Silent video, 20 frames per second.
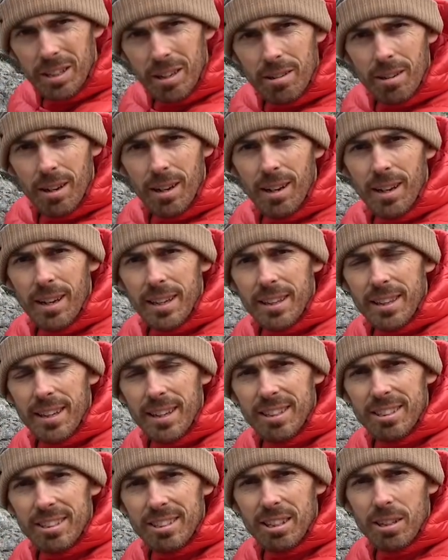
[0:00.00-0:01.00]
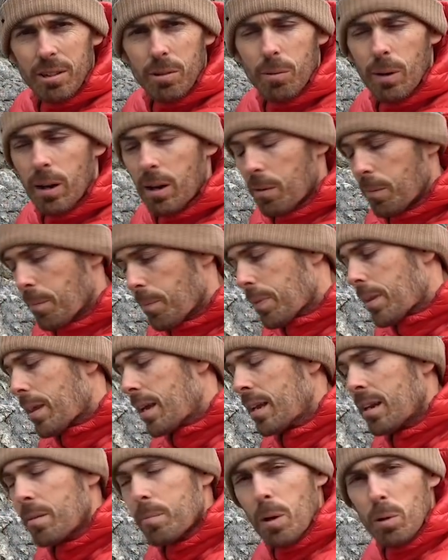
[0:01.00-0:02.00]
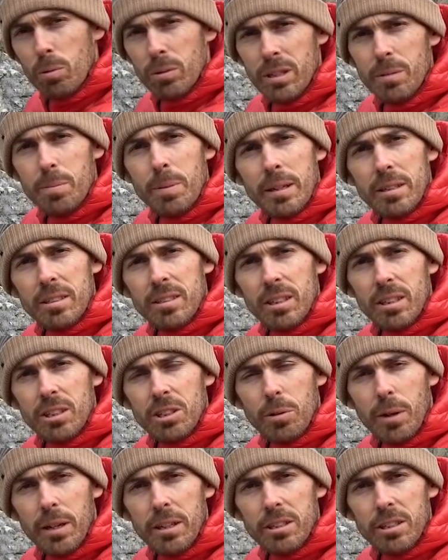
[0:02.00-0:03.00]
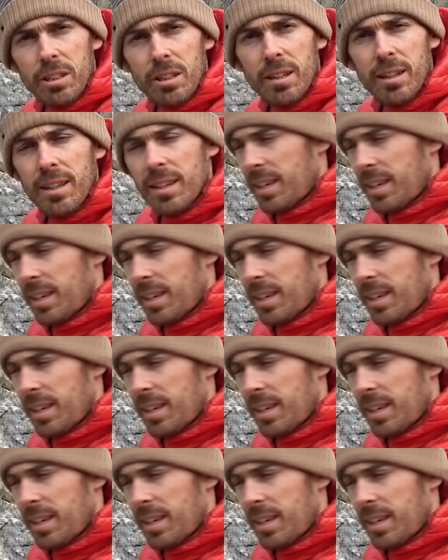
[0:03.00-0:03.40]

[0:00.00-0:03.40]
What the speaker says: don't I like this? Well, in a multi-pitch situation,